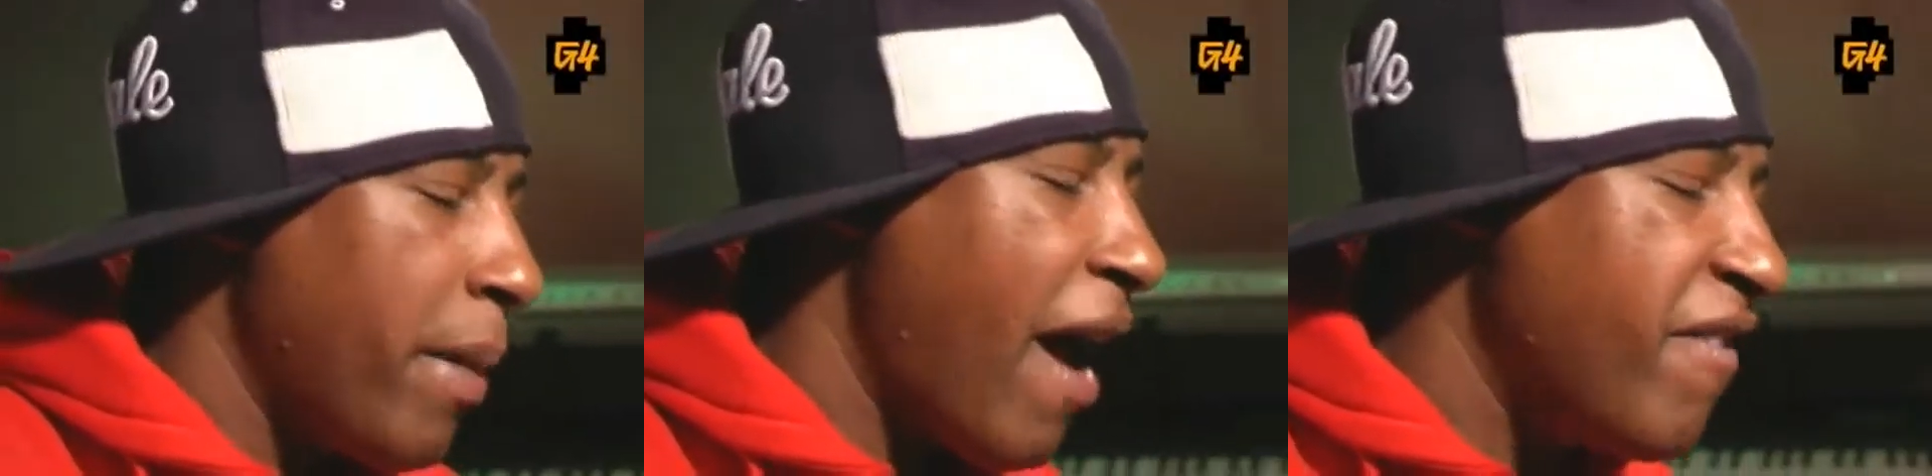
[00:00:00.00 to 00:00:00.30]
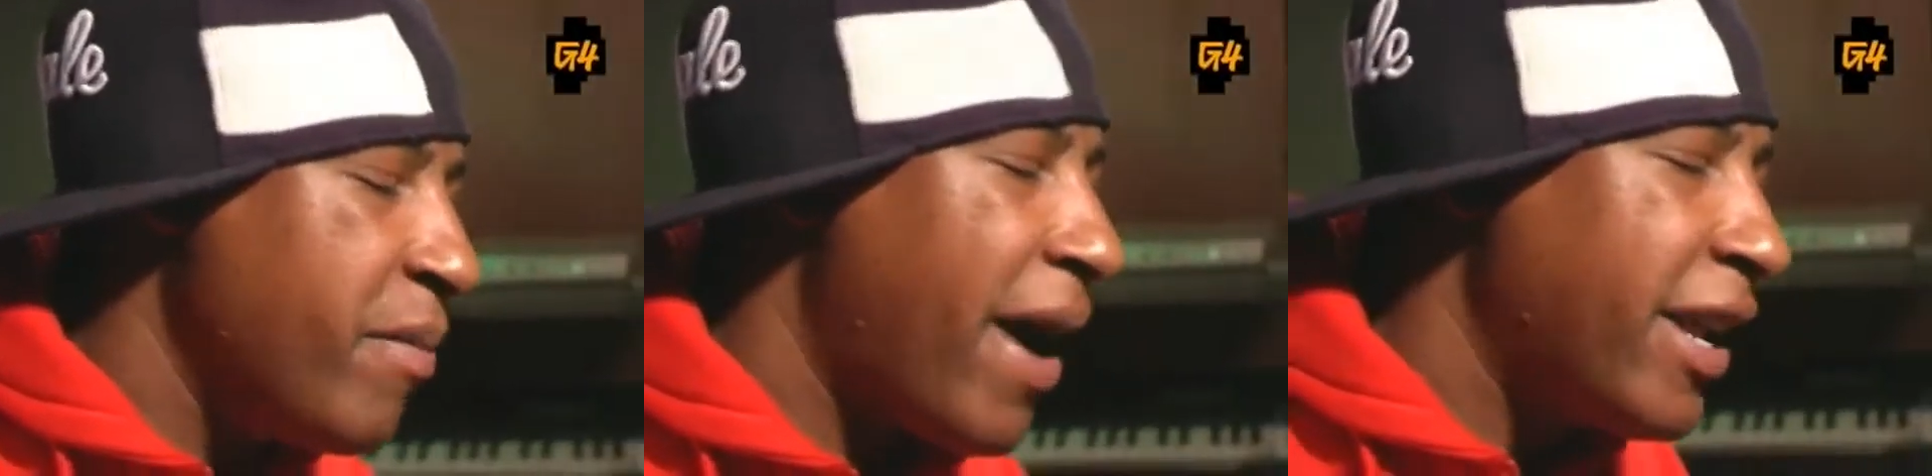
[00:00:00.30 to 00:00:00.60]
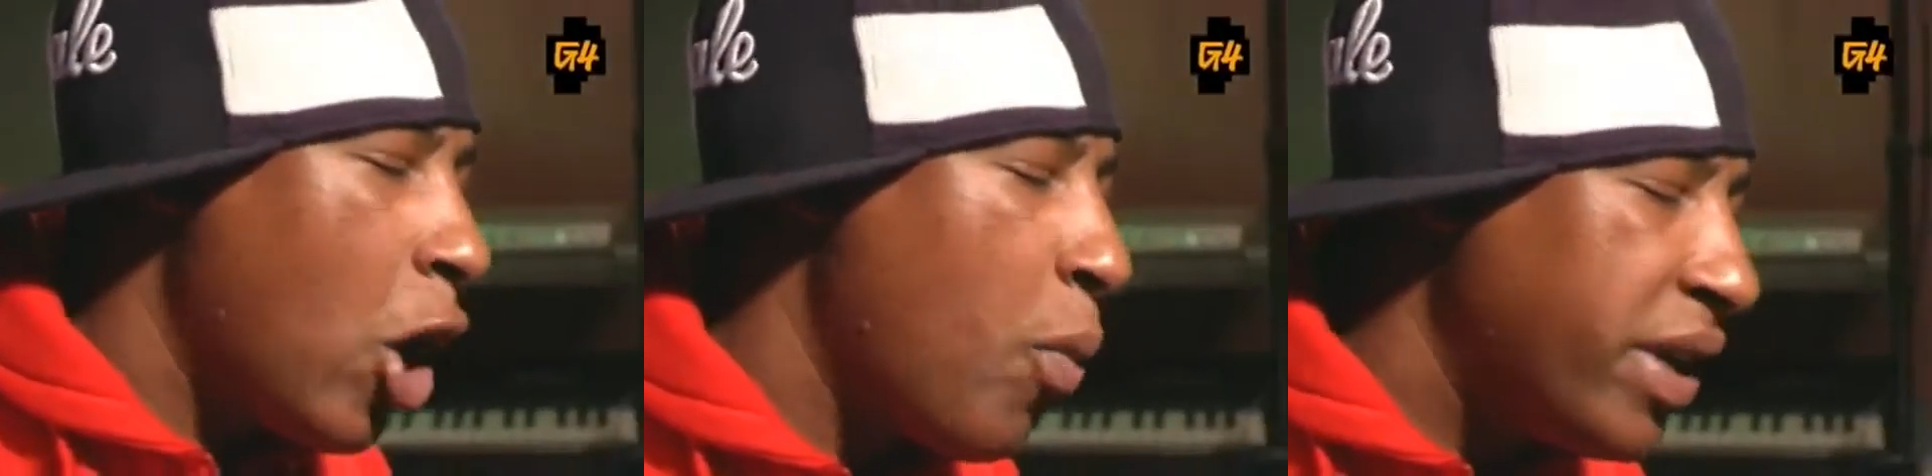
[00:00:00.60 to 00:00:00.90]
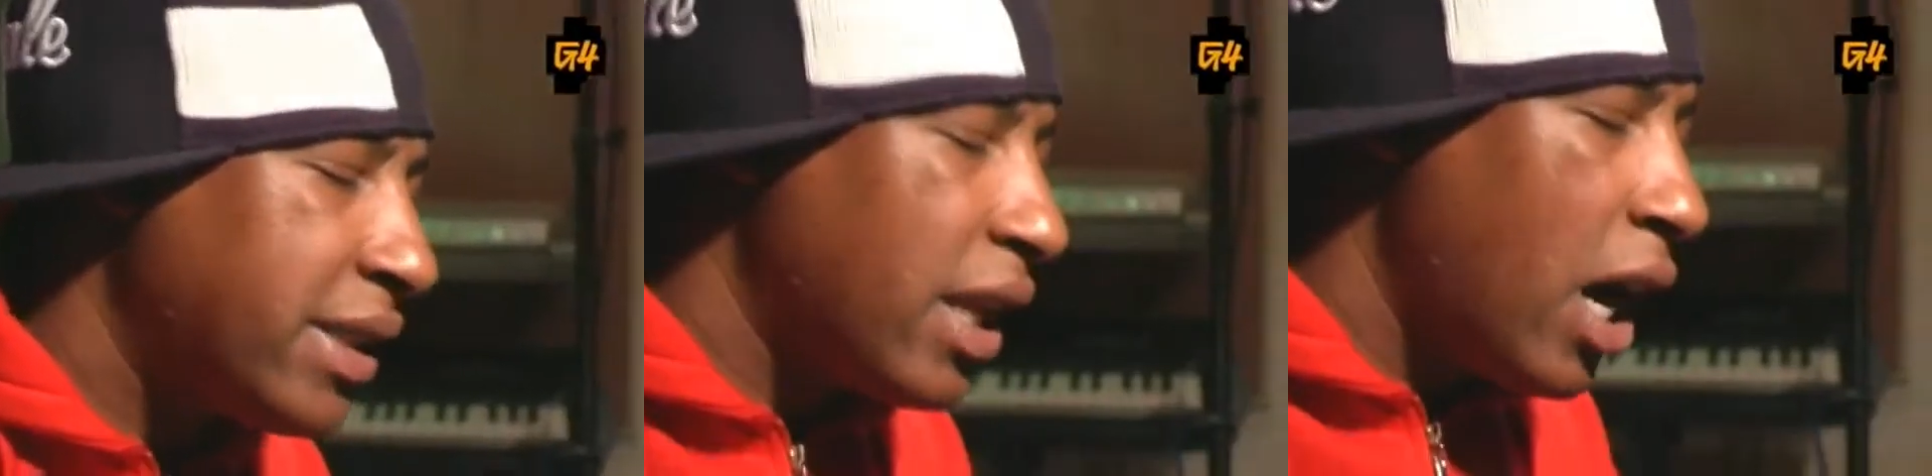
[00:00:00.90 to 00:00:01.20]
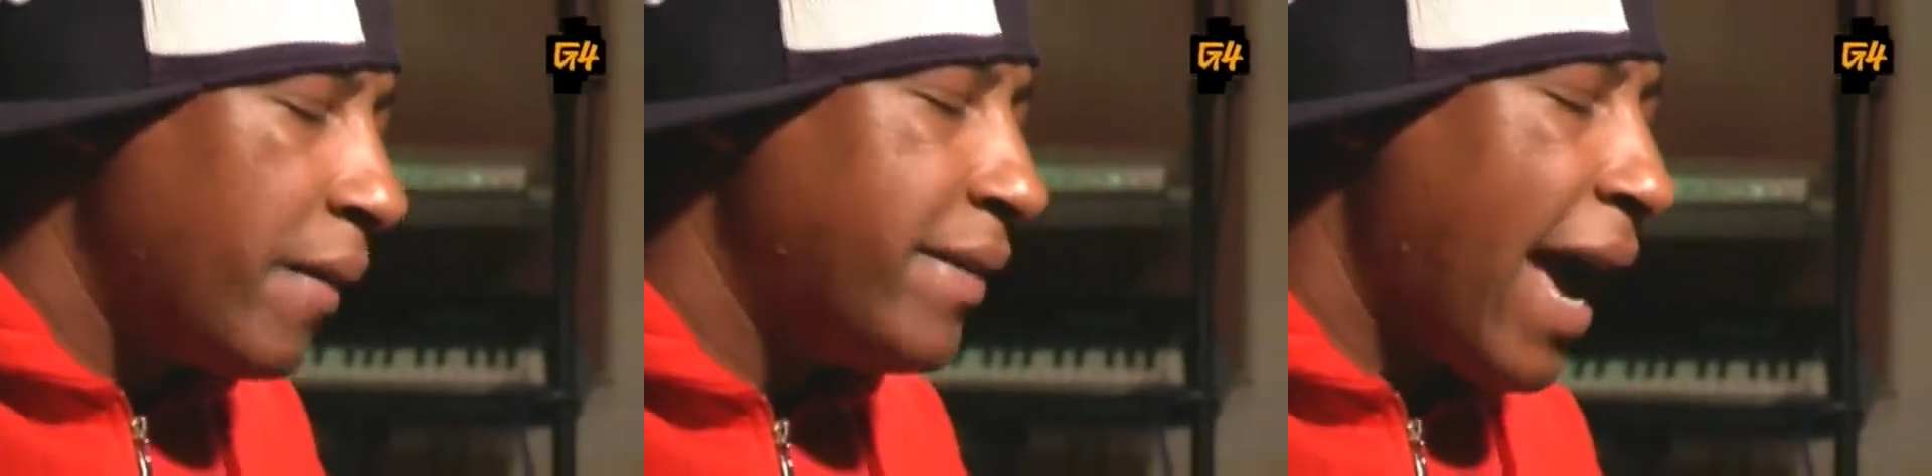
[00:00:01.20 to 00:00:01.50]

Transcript: everybody always loved that